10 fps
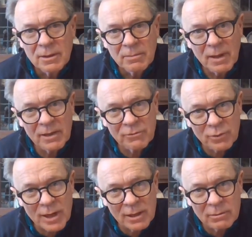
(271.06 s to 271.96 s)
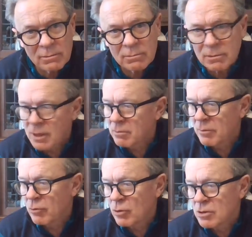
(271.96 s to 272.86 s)
My friend, came
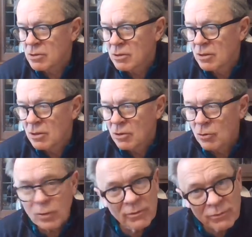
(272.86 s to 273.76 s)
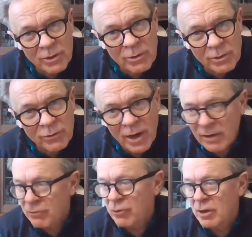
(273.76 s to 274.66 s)
the voice. You're a very
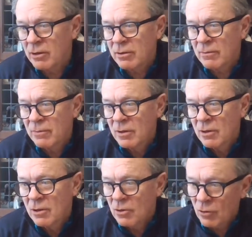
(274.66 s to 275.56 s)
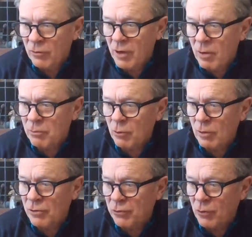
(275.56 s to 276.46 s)
fine friend. You've helped
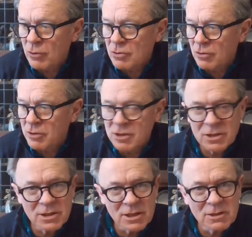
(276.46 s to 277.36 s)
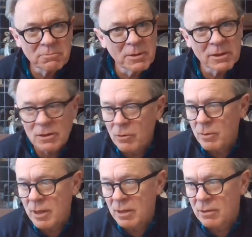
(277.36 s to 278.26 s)
all us folks on this dust speck
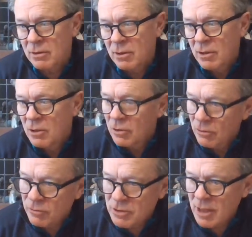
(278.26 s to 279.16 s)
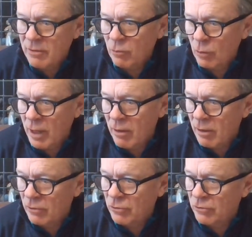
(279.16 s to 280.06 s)
no end. You've saved all our
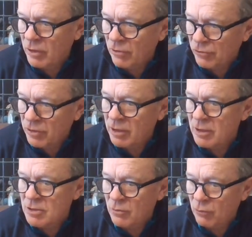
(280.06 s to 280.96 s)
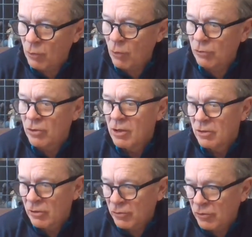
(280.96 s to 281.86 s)
houses, our ceilings and floors.
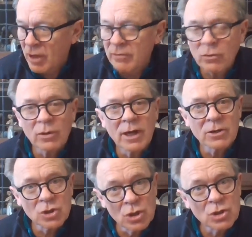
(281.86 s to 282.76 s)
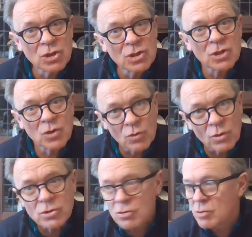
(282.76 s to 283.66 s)
You've saved all our churches and
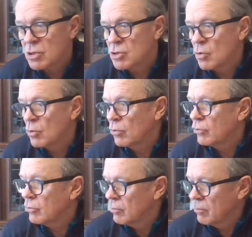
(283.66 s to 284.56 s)
grocery stores.